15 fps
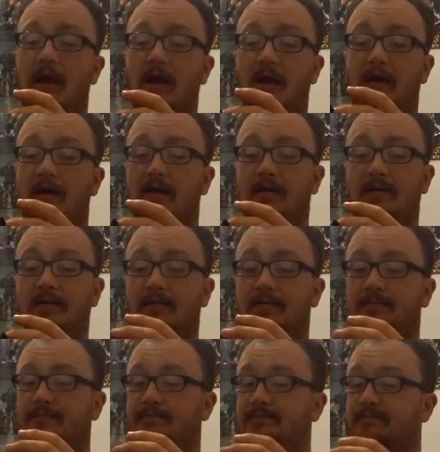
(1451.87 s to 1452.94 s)
and
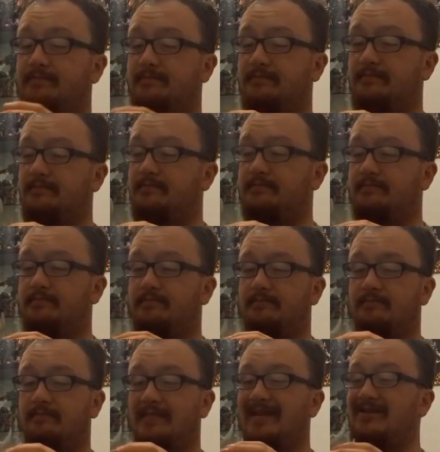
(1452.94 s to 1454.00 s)

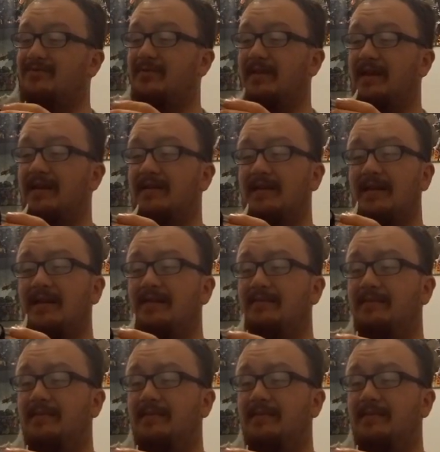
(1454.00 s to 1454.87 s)
that's really it.